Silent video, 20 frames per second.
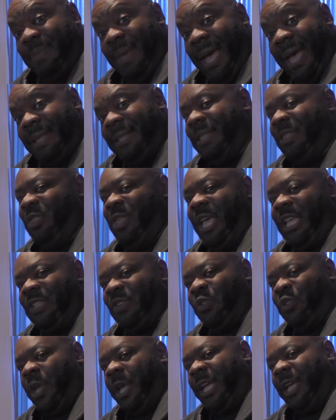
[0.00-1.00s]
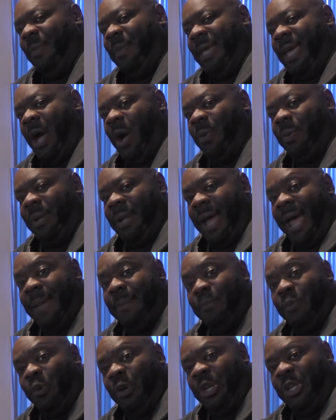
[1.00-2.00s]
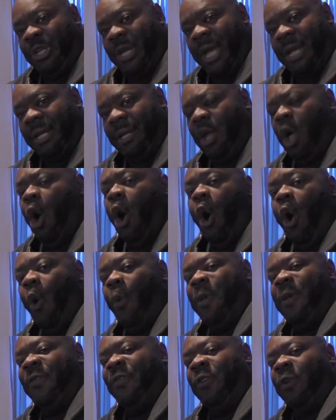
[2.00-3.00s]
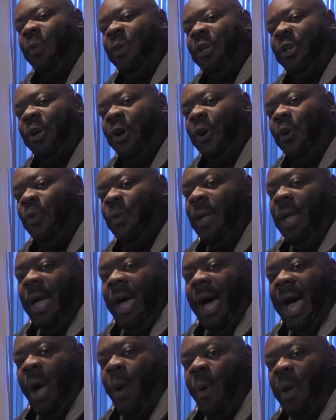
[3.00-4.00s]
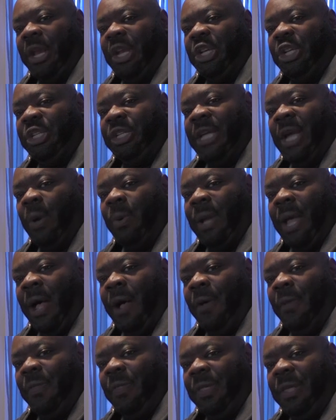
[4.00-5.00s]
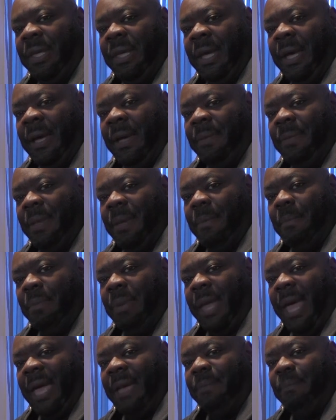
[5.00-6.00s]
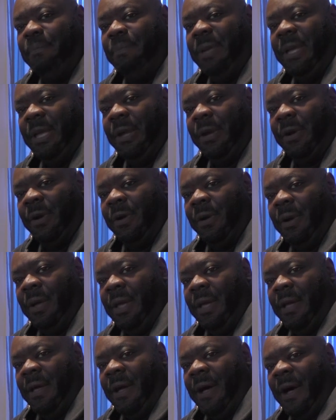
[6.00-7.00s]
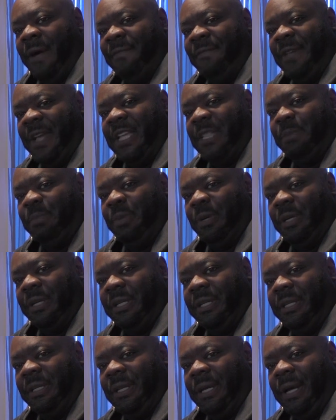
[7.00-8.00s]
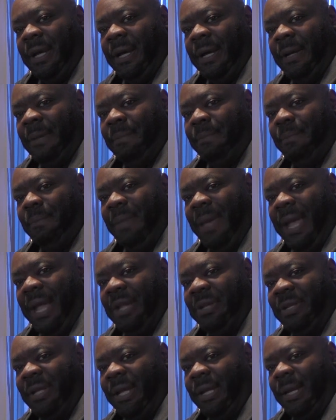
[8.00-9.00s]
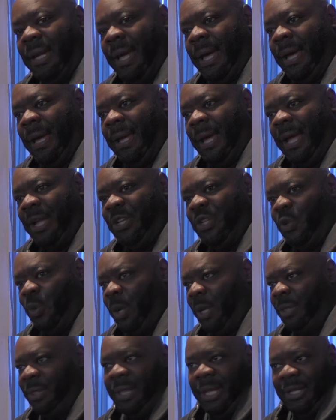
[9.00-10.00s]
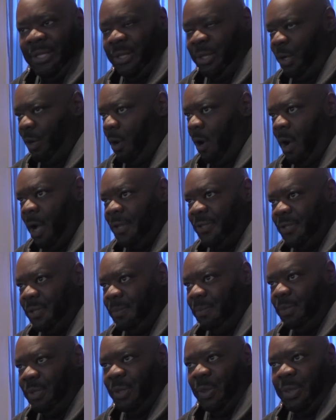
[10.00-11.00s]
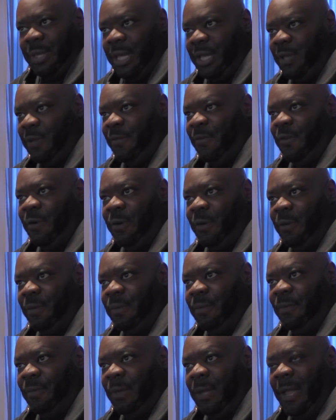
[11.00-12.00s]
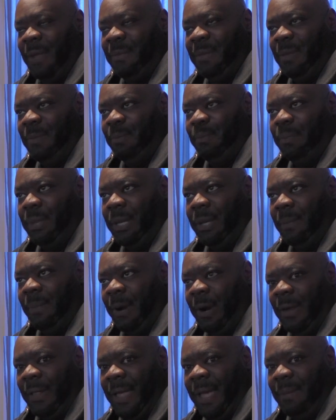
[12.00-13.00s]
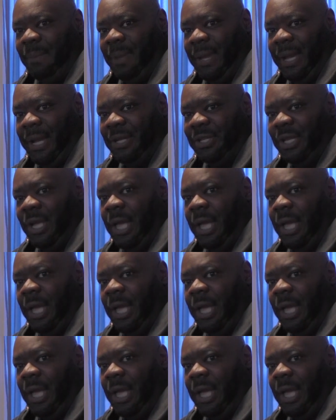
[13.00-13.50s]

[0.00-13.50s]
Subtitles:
Matt. Thanks for checking me out. I appreciate it. Oh, before we go, I want to shout out the Black Beer Facebook page that I joined. They're awesome. So thank you for letting me be a part of that page.